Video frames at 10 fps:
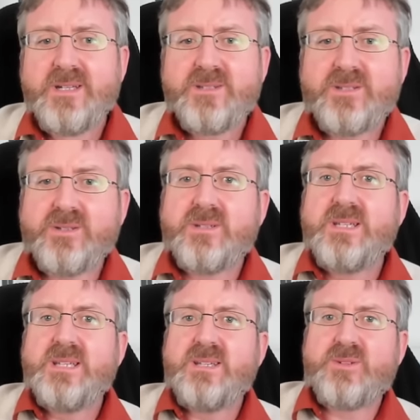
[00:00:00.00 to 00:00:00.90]
So,
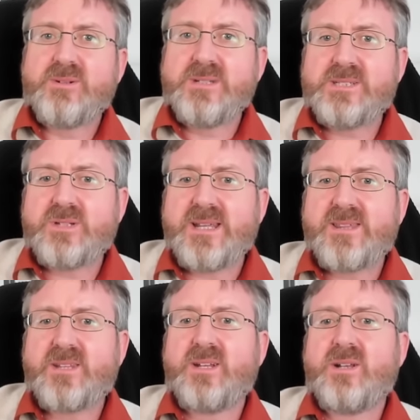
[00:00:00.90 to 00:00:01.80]
if you're
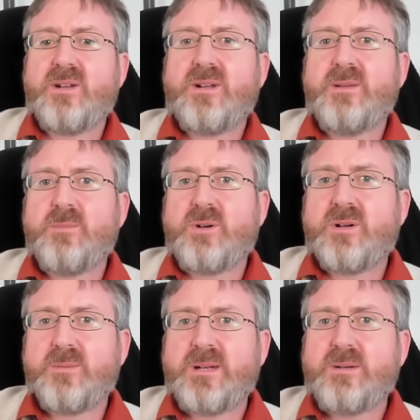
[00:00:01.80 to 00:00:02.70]
interested in learning
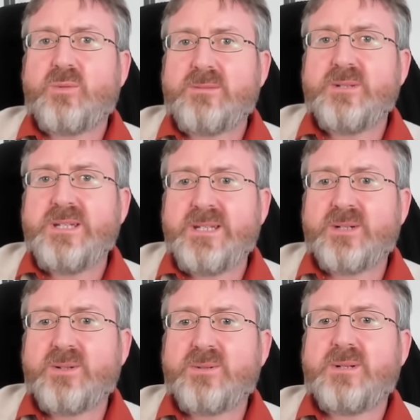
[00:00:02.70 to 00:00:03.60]
more about what we
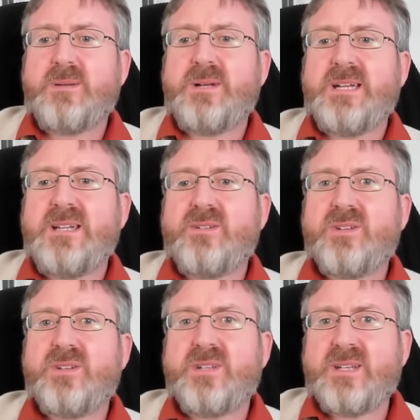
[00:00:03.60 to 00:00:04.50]
know about